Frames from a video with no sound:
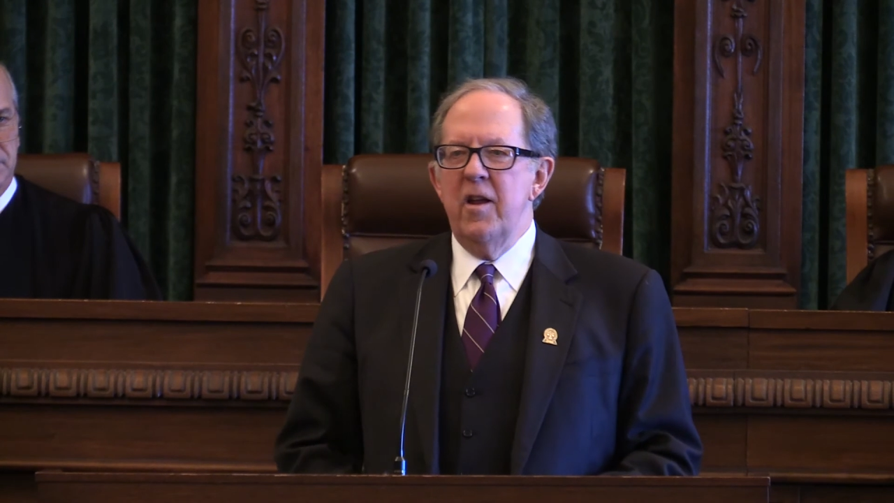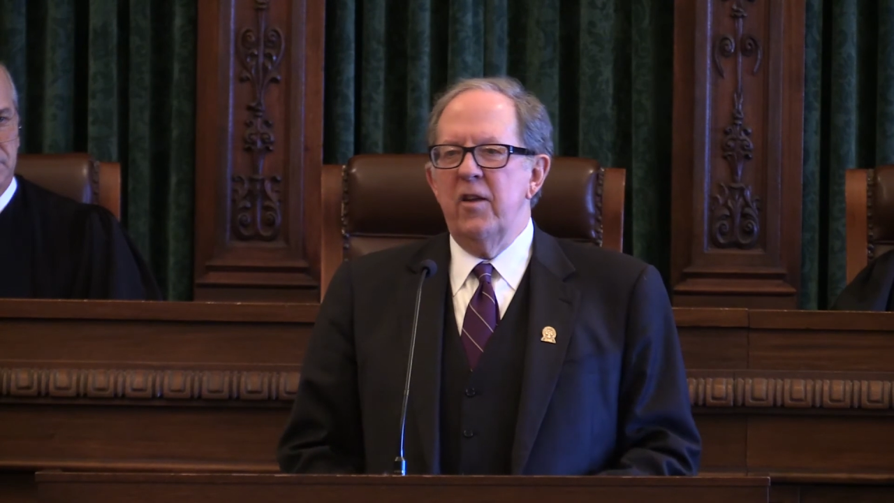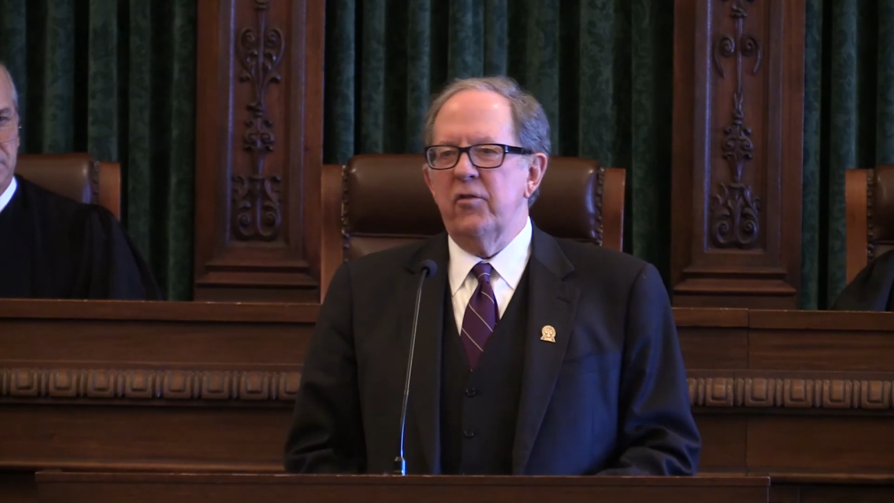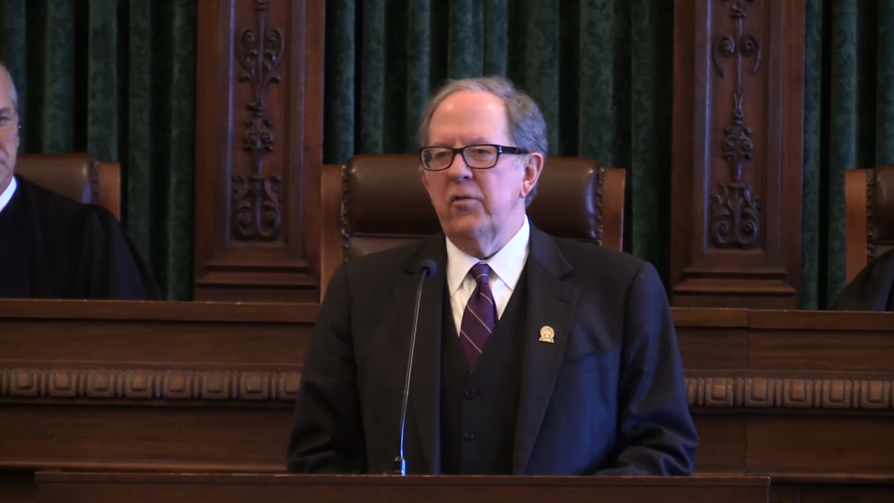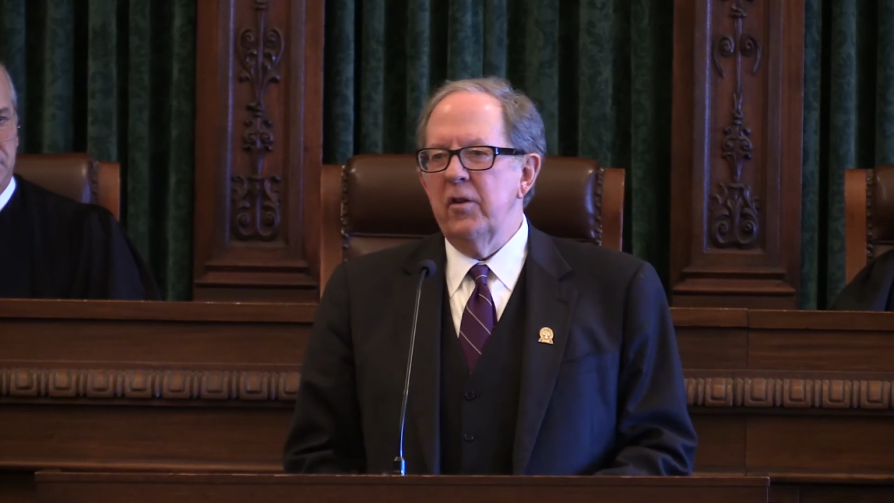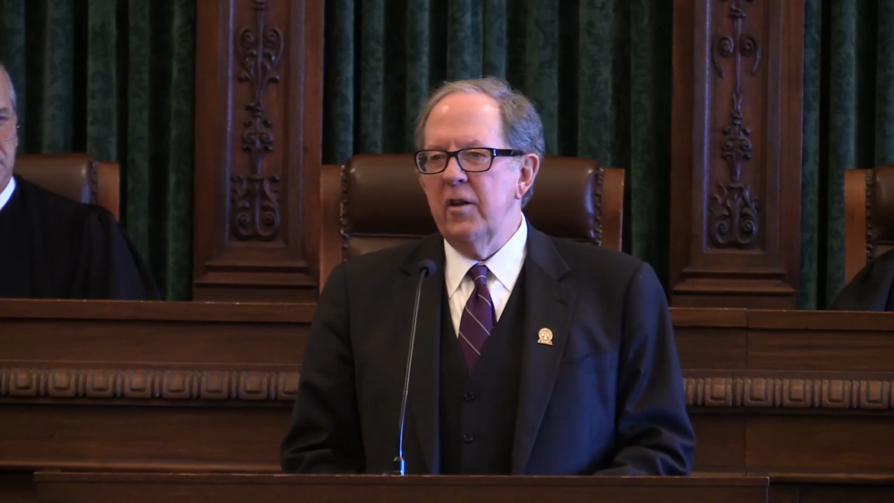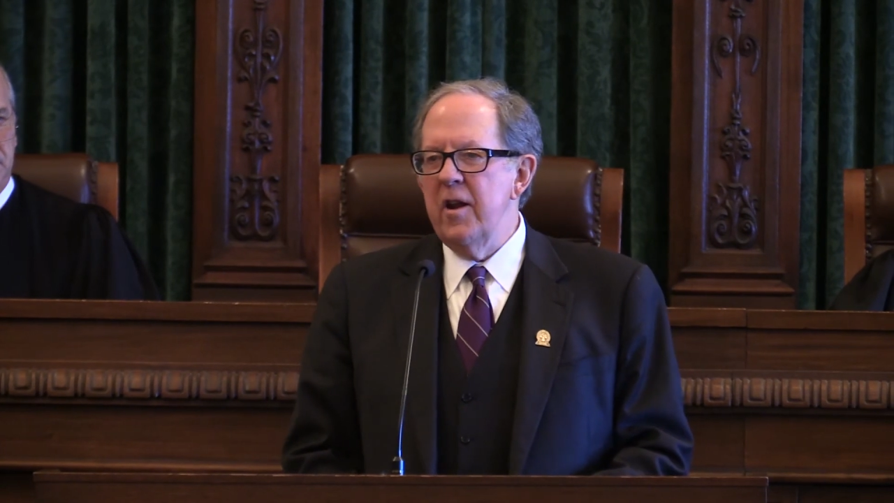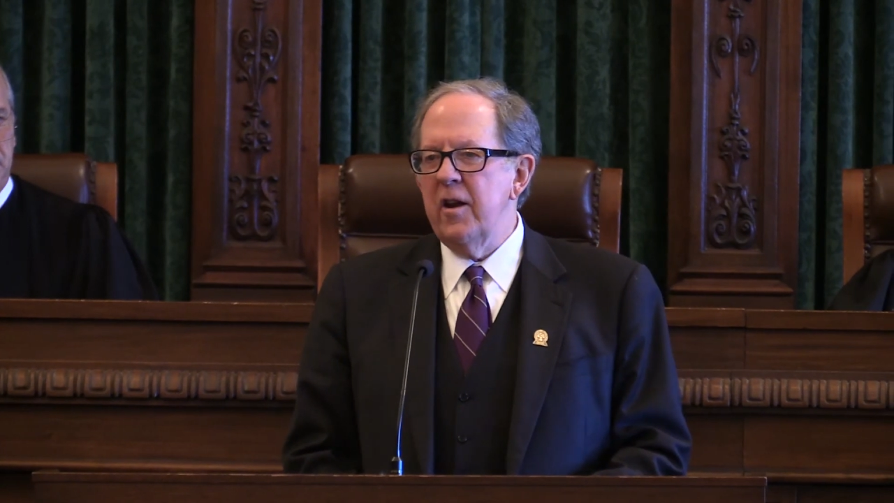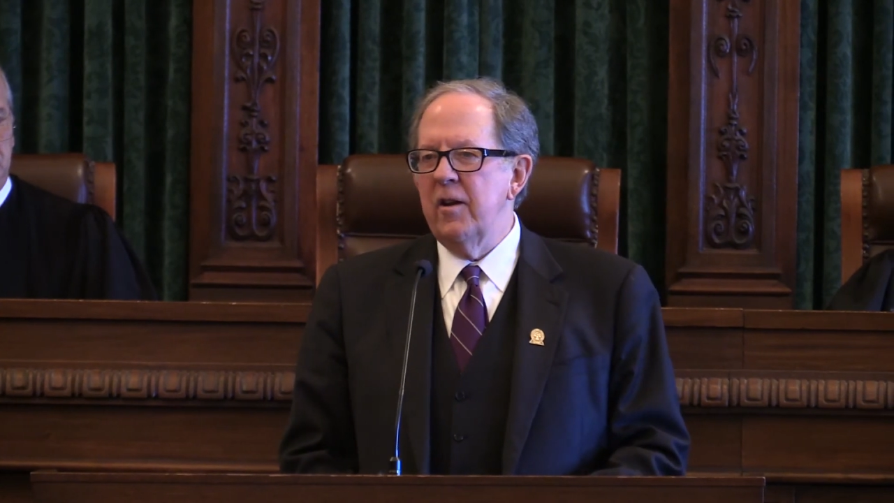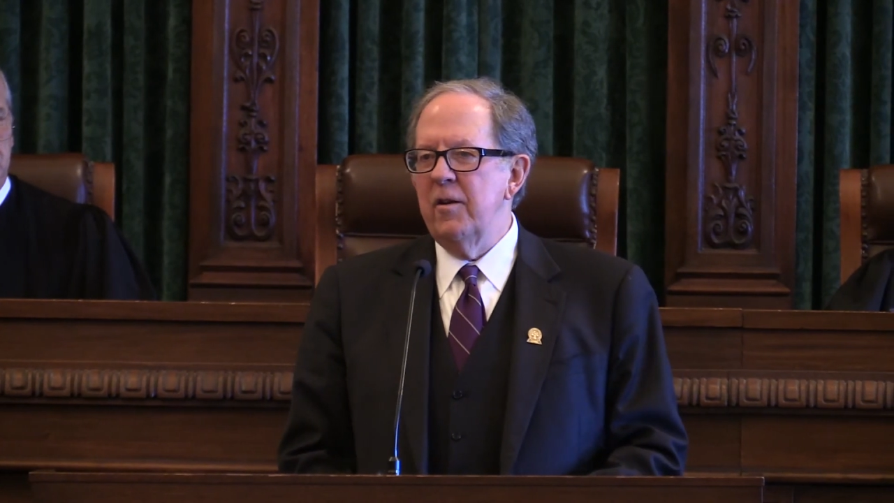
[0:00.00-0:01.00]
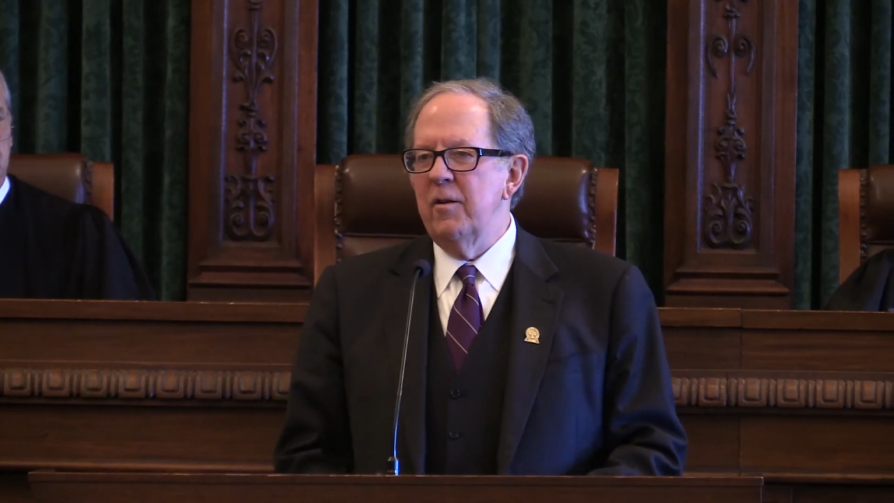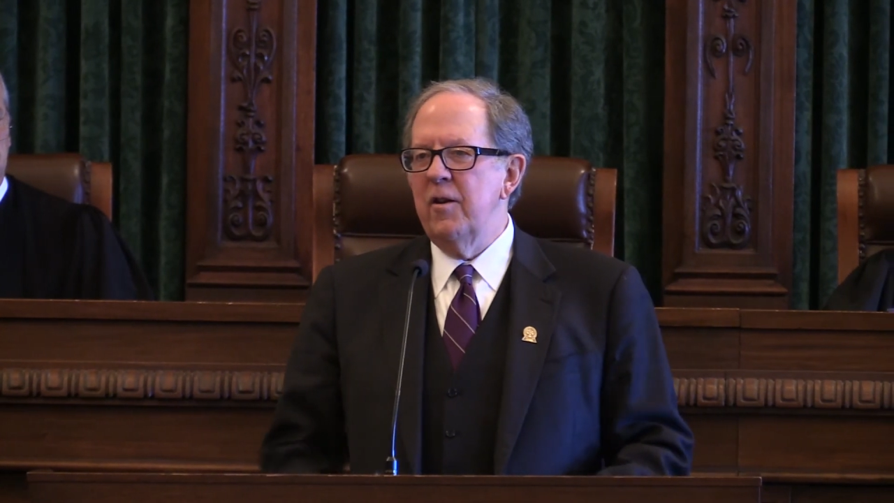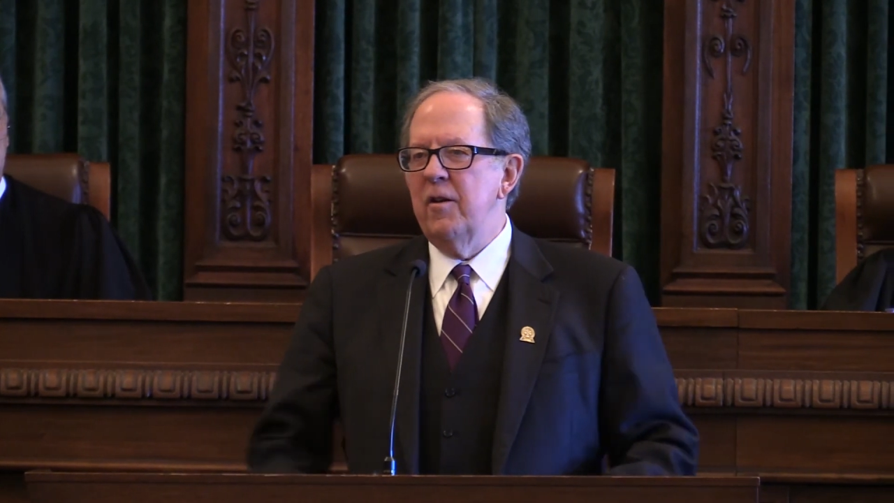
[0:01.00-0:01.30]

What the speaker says: as Lincoln